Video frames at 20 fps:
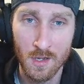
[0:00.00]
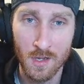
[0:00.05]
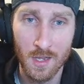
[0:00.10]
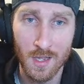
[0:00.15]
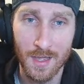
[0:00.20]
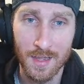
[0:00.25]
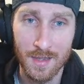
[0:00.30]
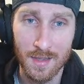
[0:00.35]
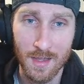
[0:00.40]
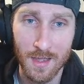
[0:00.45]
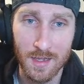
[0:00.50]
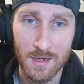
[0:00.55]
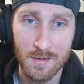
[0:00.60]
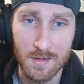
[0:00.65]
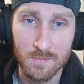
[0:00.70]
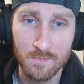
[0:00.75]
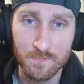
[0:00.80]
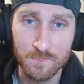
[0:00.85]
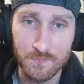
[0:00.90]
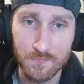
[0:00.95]
And
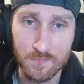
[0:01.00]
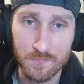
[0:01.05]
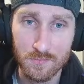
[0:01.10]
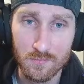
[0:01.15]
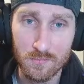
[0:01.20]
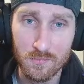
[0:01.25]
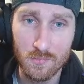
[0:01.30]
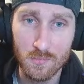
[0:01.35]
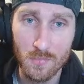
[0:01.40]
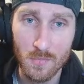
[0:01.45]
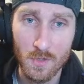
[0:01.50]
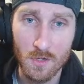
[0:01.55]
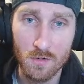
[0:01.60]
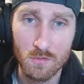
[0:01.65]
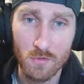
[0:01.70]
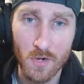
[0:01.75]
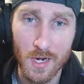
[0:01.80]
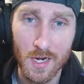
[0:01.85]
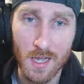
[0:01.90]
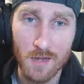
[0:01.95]
then
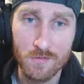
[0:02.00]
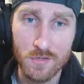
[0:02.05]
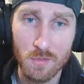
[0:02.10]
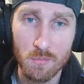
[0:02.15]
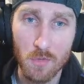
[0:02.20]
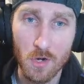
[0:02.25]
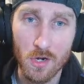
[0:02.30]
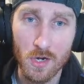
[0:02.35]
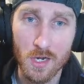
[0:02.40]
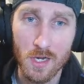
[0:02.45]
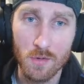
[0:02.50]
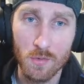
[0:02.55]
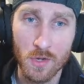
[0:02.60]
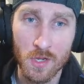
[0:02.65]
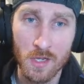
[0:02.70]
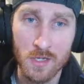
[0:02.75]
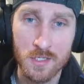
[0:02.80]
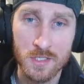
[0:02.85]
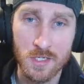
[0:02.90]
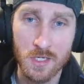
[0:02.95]
right after Murray,
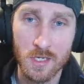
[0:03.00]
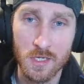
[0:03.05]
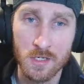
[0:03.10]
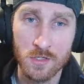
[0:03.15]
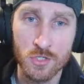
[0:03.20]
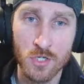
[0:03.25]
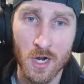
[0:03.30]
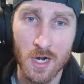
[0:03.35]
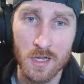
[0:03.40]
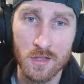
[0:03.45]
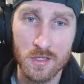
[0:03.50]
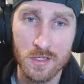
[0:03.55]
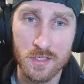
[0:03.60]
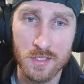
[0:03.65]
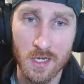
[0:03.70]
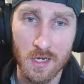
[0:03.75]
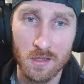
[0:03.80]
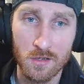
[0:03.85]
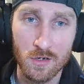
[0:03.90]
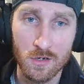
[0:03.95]
we see Jonathan
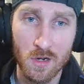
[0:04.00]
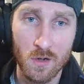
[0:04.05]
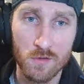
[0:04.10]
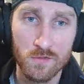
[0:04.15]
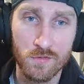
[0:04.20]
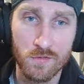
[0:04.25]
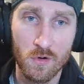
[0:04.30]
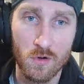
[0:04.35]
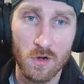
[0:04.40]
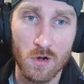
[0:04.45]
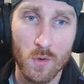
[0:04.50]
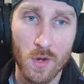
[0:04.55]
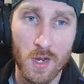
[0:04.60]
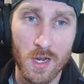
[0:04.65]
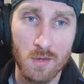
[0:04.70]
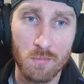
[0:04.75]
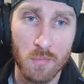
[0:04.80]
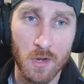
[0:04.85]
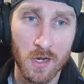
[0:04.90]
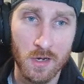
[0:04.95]
Taylor go at
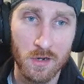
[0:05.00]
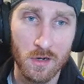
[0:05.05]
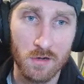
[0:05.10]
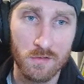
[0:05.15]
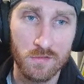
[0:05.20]
408, Baker at